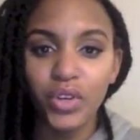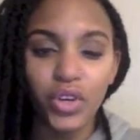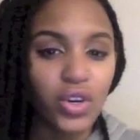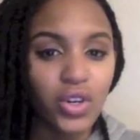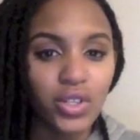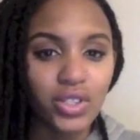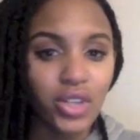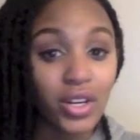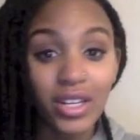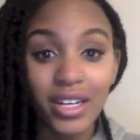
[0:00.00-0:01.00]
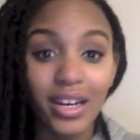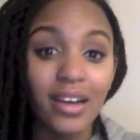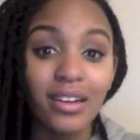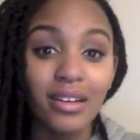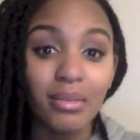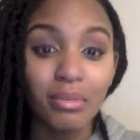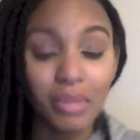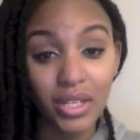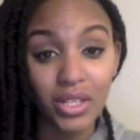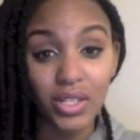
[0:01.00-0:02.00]
girls aren't gonna
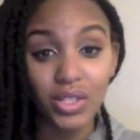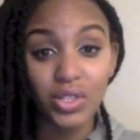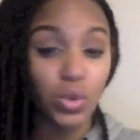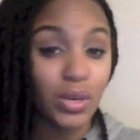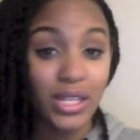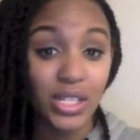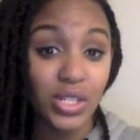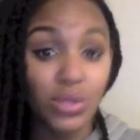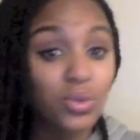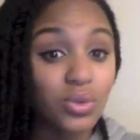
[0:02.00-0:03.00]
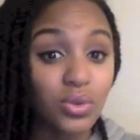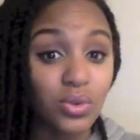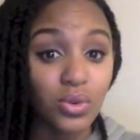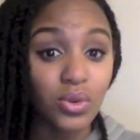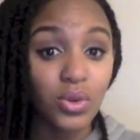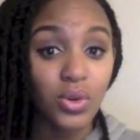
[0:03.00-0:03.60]
be 22